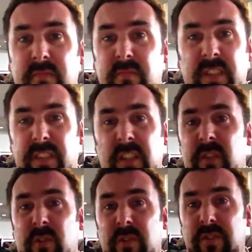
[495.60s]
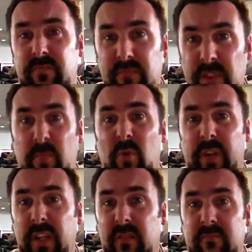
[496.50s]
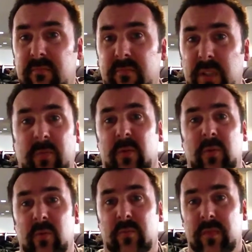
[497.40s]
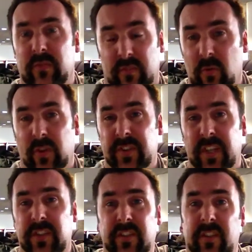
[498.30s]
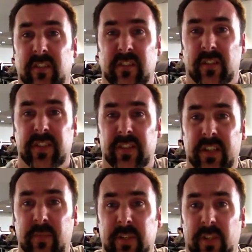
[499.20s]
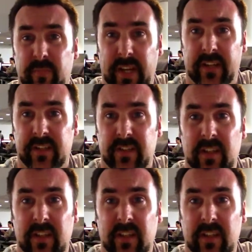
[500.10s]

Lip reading: This includes supporting people who would, organisations that you consider to be your competitors.